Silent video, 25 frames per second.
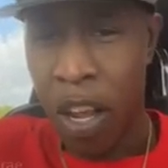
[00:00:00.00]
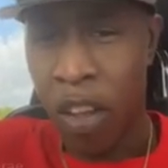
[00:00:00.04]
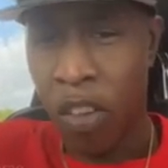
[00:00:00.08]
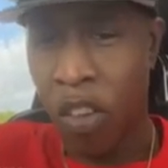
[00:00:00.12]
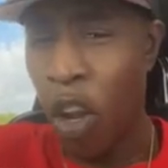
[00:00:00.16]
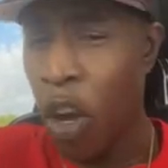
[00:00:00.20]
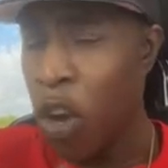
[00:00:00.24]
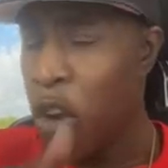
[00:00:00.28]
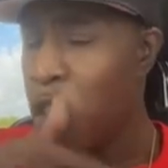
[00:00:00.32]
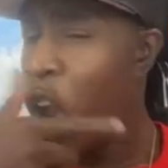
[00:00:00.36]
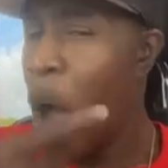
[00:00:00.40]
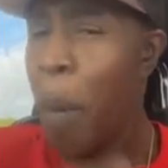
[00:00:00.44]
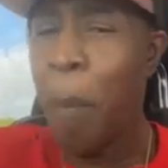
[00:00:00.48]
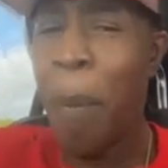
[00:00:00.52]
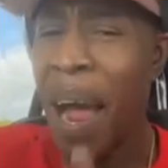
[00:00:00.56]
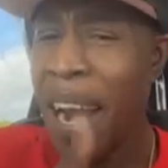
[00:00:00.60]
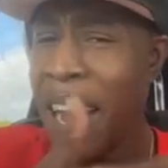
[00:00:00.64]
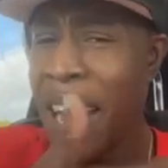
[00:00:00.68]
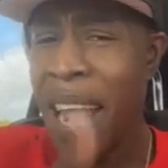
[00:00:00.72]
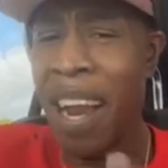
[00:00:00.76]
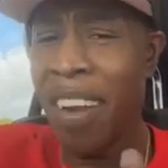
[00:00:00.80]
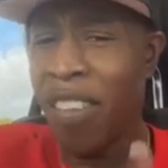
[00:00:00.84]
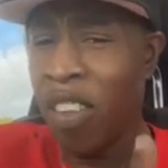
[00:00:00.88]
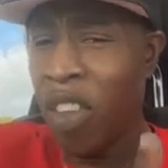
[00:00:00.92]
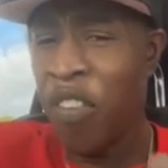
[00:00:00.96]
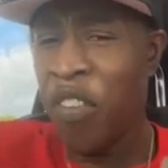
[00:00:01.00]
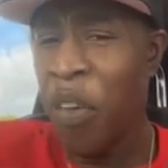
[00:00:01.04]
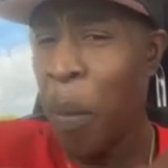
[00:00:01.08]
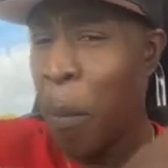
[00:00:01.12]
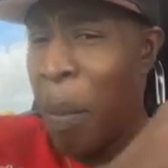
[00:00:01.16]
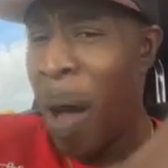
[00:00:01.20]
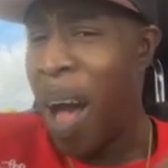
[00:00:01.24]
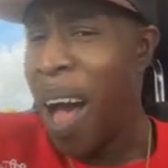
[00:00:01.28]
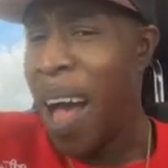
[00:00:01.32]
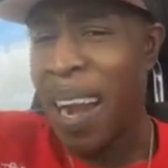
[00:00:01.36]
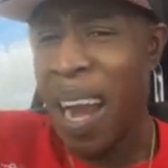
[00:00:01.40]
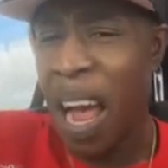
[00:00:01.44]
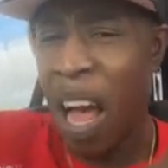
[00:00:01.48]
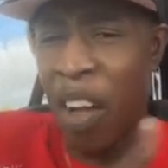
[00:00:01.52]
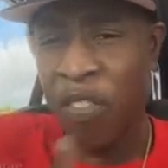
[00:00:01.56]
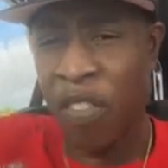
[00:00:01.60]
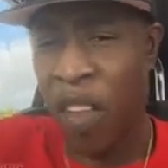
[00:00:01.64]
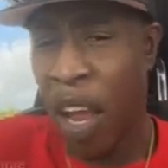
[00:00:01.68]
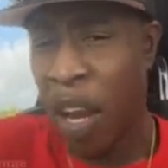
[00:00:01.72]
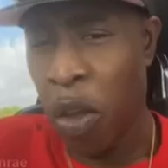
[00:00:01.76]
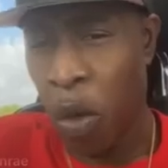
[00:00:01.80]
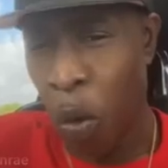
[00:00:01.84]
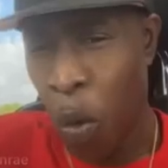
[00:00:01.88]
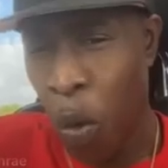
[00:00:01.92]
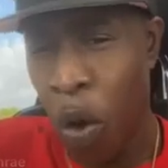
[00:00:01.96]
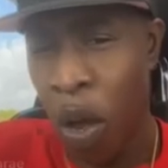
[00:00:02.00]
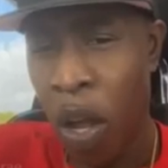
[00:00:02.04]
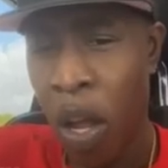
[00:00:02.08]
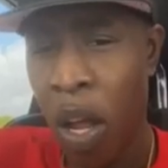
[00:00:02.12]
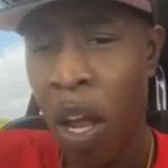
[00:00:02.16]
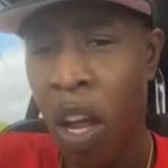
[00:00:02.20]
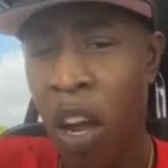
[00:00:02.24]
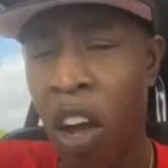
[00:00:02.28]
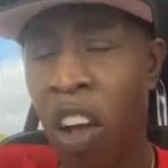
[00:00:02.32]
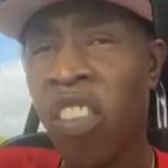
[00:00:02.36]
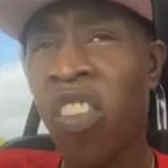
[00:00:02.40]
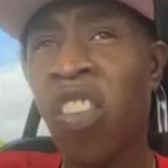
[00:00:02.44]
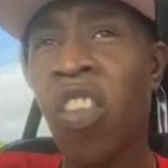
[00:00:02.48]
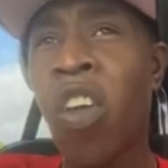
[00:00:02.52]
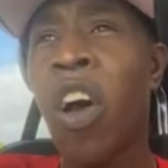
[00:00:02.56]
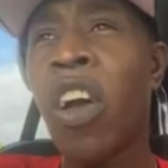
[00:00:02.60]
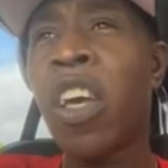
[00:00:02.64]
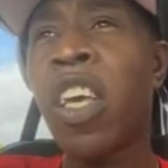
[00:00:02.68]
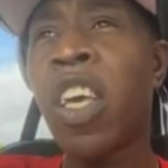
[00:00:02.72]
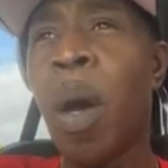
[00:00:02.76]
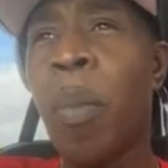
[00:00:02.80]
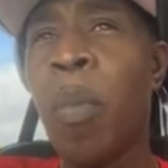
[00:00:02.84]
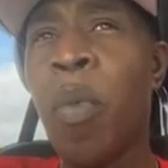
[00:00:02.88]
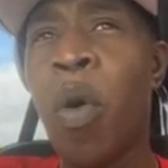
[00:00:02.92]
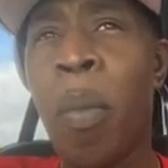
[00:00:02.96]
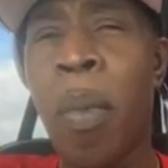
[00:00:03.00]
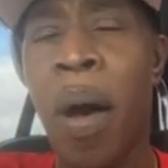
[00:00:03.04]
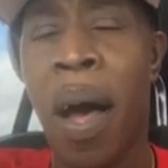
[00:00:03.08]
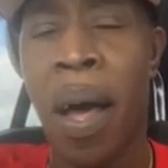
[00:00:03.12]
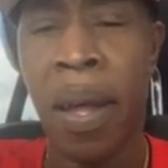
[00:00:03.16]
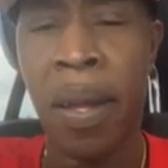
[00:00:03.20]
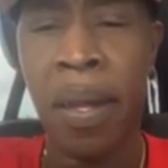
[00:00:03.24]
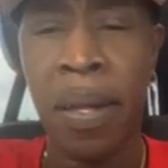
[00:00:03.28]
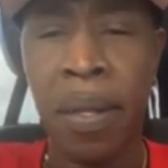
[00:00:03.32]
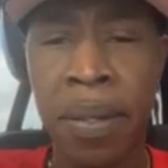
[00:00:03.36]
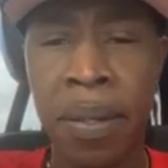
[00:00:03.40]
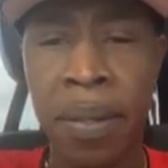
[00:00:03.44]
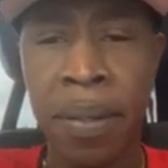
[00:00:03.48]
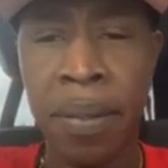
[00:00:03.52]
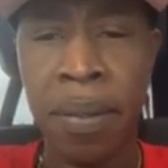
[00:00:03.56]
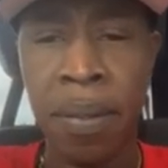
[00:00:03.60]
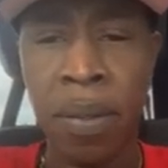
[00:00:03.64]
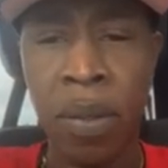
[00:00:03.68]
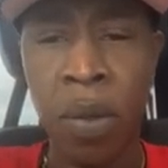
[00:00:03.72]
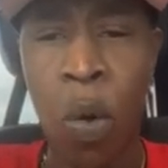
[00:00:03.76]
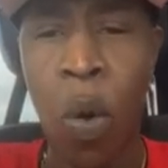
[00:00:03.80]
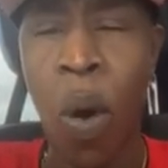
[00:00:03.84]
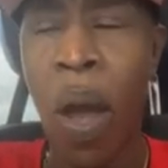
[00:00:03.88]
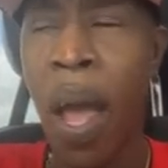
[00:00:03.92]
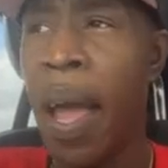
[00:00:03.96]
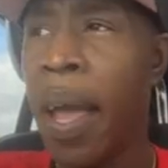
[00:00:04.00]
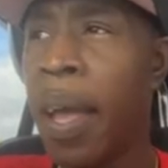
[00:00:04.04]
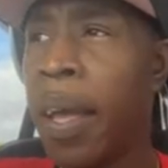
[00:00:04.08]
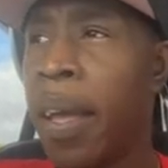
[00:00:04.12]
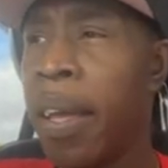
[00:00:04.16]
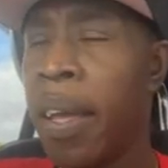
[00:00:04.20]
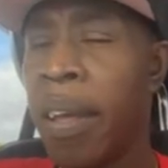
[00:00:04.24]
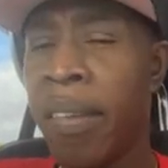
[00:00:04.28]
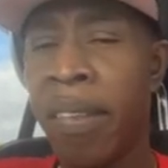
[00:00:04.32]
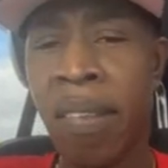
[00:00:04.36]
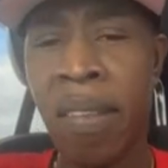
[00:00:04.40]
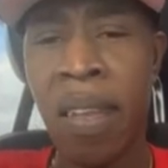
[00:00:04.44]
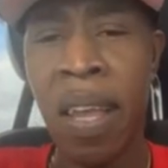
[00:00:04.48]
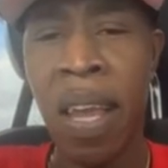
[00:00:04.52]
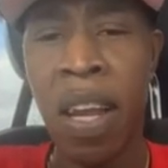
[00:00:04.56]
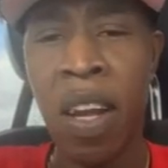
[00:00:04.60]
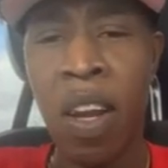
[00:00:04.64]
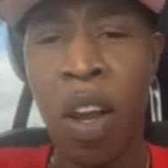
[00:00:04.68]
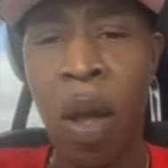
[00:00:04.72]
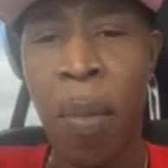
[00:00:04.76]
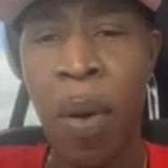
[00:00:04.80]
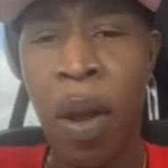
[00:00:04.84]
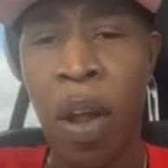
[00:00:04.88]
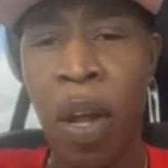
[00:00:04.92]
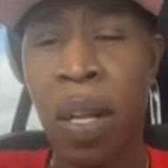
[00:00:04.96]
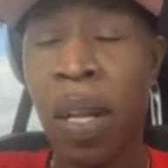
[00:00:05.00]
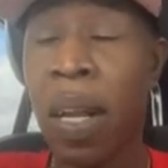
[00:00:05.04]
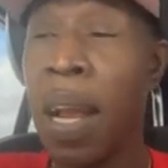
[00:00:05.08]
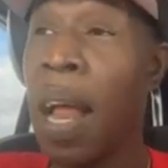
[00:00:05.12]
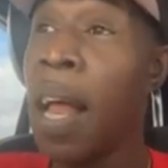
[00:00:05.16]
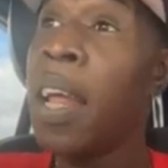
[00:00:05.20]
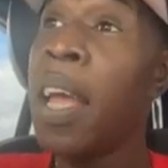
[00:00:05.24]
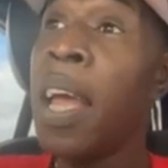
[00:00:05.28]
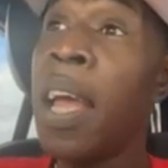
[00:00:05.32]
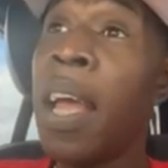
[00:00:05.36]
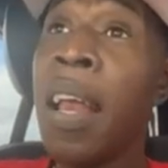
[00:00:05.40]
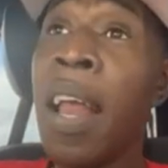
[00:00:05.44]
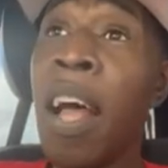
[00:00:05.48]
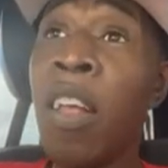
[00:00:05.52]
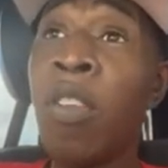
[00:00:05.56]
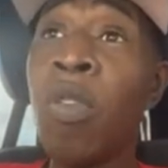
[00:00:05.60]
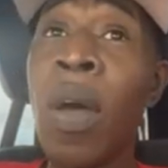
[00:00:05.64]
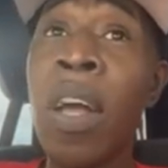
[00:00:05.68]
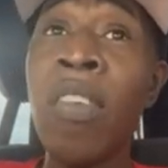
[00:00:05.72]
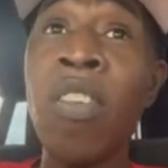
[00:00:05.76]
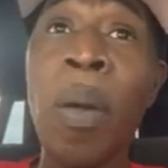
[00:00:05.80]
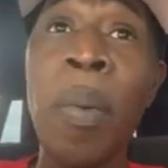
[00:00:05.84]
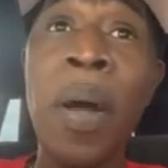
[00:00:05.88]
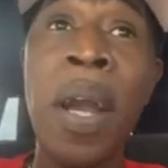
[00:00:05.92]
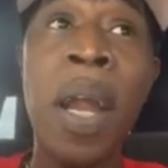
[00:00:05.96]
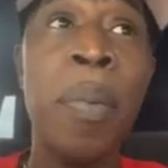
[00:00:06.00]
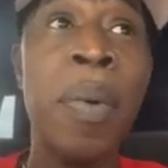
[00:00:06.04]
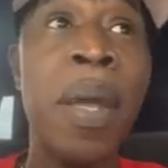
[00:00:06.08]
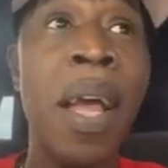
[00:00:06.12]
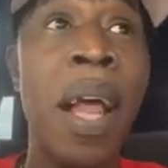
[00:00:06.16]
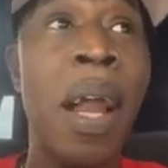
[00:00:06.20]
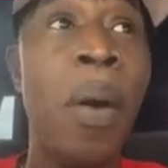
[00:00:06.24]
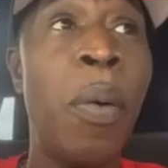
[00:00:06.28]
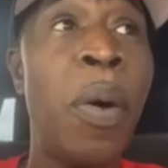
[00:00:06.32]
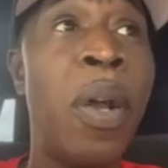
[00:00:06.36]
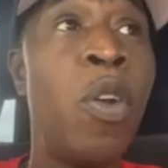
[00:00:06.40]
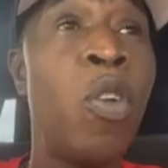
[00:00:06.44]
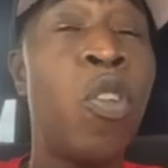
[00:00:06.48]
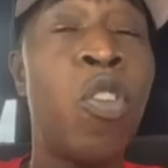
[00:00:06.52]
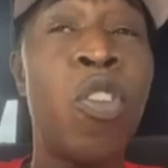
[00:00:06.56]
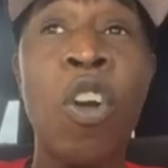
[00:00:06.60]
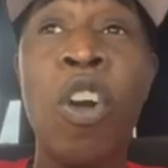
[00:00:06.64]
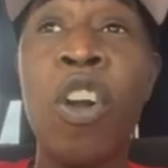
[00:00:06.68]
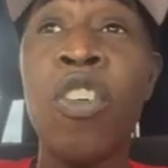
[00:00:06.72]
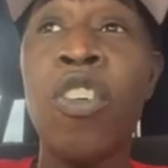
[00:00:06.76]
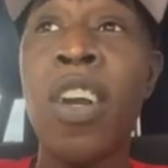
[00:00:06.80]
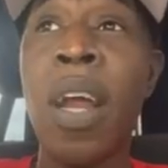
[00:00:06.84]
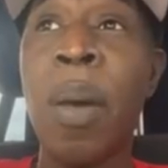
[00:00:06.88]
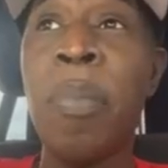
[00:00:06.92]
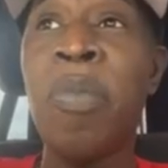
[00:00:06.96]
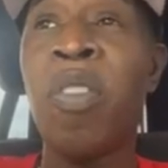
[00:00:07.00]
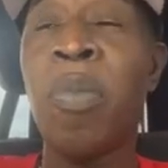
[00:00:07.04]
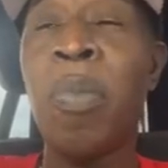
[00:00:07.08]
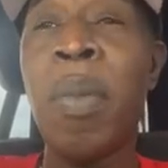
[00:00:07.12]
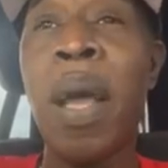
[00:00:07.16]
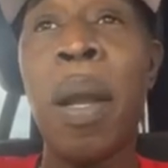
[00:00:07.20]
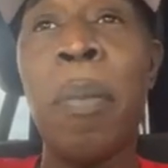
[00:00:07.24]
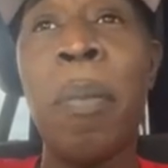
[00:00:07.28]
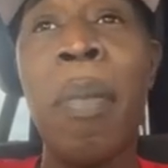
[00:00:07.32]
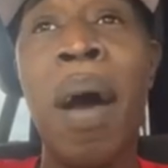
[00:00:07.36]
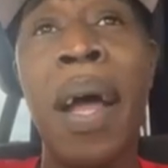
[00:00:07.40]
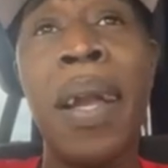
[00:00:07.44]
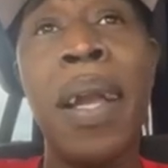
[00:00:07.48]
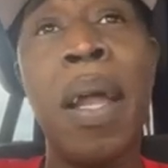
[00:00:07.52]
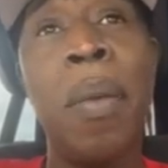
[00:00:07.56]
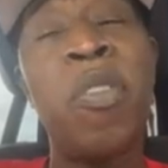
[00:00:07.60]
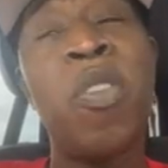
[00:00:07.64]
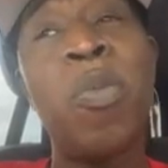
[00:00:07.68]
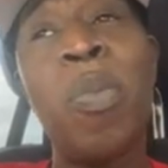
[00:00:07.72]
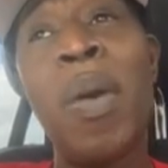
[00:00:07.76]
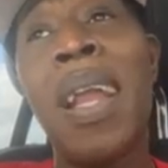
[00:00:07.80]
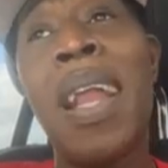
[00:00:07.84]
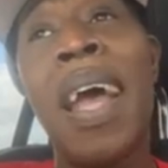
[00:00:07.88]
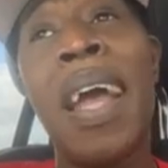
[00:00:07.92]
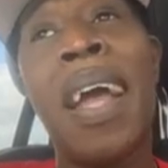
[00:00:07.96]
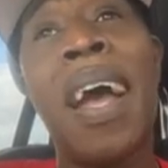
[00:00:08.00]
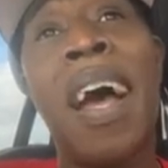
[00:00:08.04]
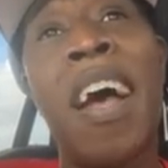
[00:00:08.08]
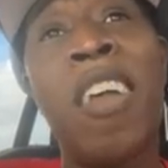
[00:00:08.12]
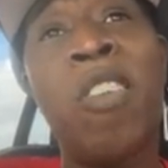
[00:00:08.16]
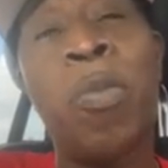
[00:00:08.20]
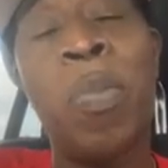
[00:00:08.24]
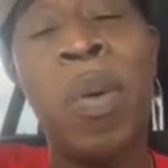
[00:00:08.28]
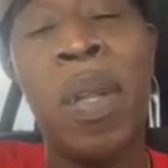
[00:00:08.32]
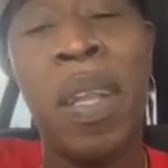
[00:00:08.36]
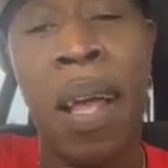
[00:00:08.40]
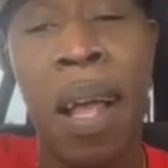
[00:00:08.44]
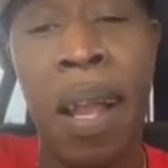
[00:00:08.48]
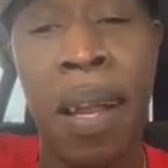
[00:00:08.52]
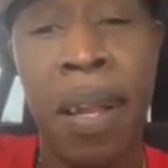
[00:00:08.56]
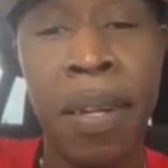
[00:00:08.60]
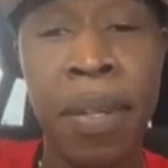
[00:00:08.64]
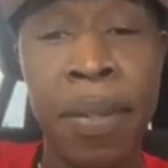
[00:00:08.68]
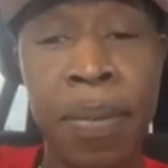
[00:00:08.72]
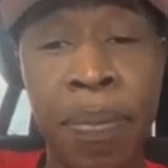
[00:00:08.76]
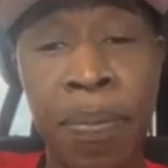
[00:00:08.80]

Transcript: So nobody else not for born after you, but suck your Go eh. You stink, no blood clot. That's why some of them girls that do surgery, them smell bad. Them smell like hospital.